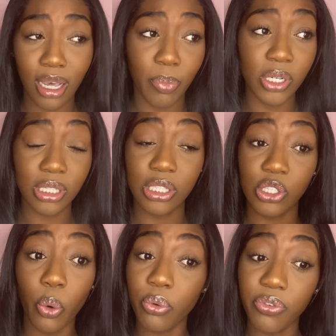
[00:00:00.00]
personally
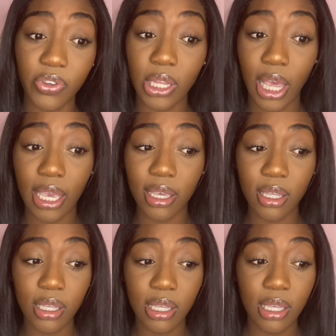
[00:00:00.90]
don't feel like
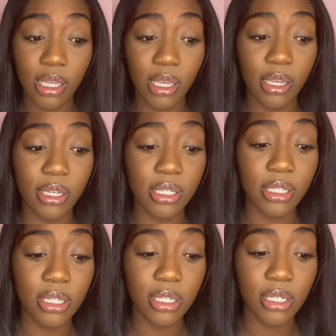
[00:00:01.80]

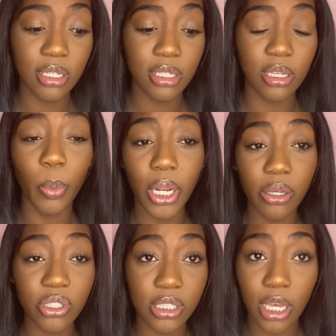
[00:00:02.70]
someone
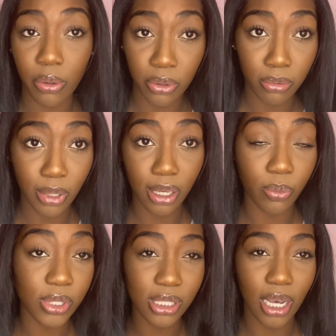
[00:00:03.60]
else should tell you like
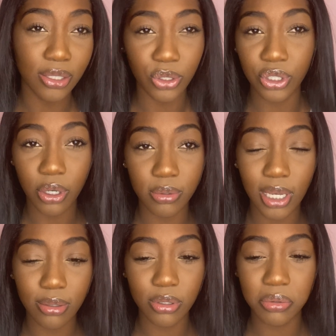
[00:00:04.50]
what size you should go
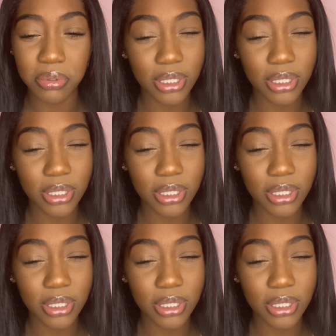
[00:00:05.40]
down to.